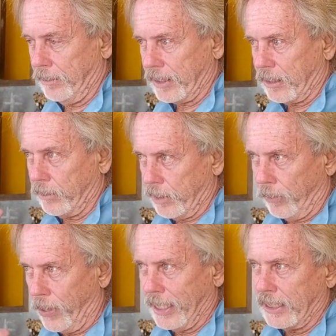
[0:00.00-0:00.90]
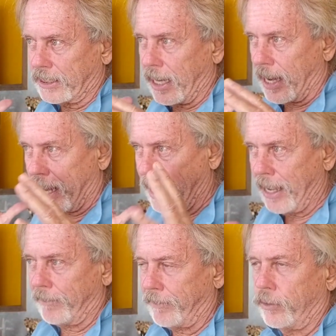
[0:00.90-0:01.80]
but the point is, I
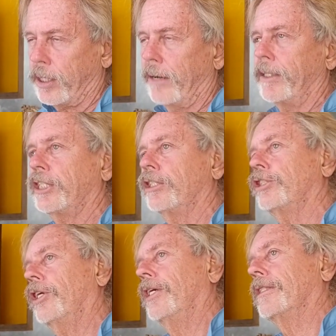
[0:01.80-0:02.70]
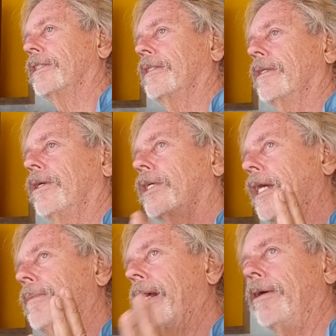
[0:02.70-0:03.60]
have full coverage insurance.
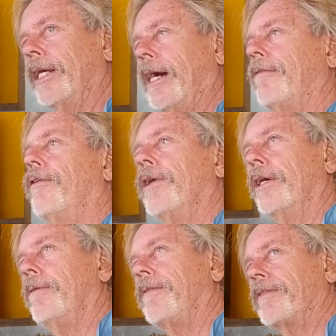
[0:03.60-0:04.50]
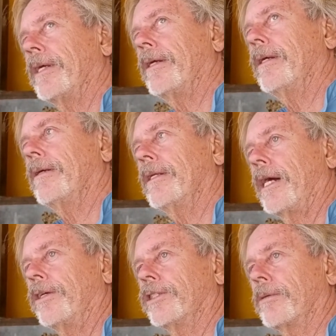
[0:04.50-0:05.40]
Okay, but I only got
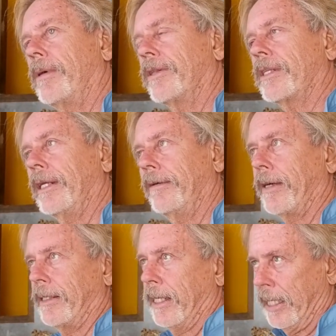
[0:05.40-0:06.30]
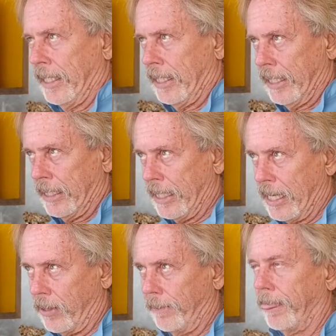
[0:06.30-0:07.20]
$450 a month to live on.
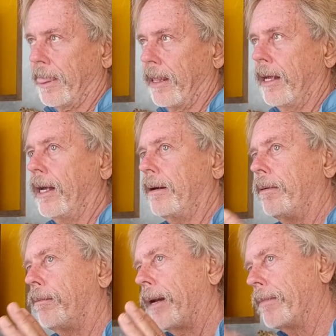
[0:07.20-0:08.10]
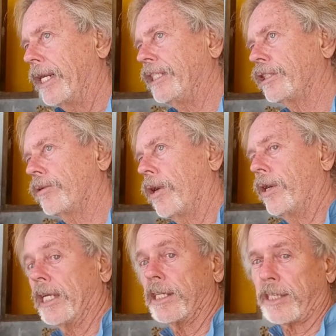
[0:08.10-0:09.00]
Now, my money's
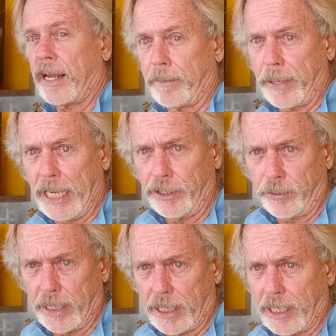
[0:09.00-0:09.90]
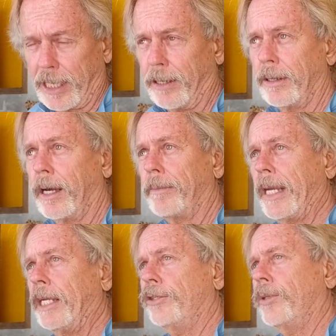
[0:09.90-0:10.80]
growing because I have a Patreon account. A
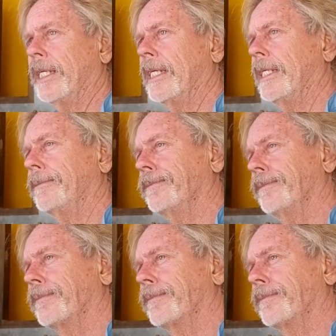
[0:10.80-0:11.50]
Patreon